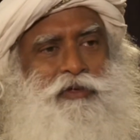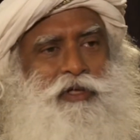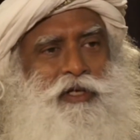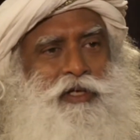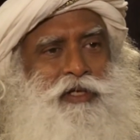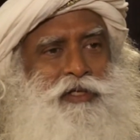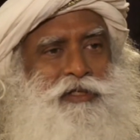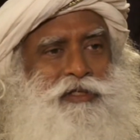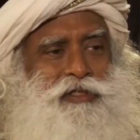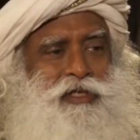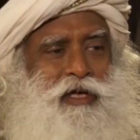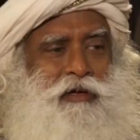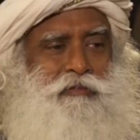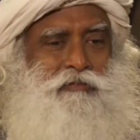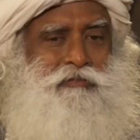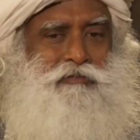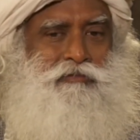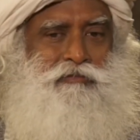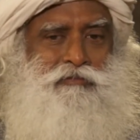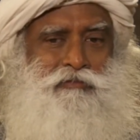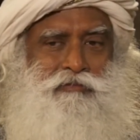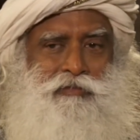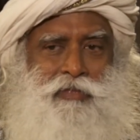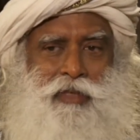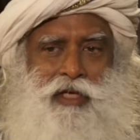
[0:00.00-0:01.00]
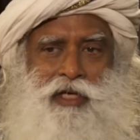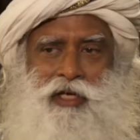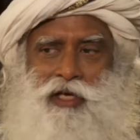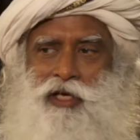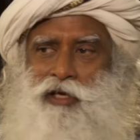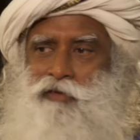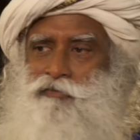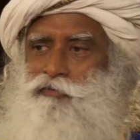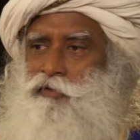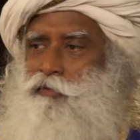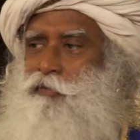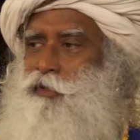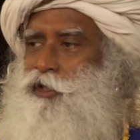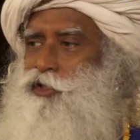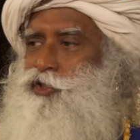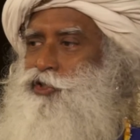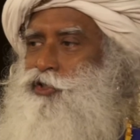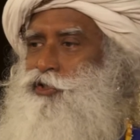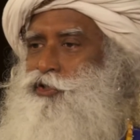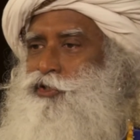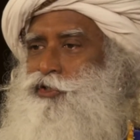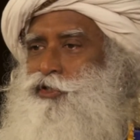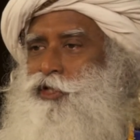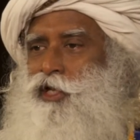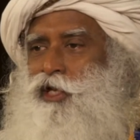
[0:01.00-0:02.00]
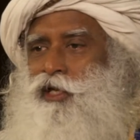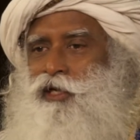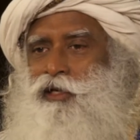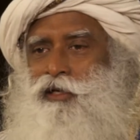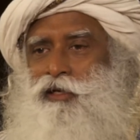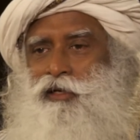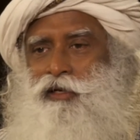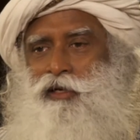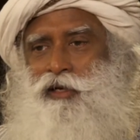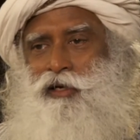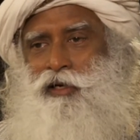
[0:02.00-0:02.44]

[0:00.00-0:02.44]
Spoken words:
there is some information saying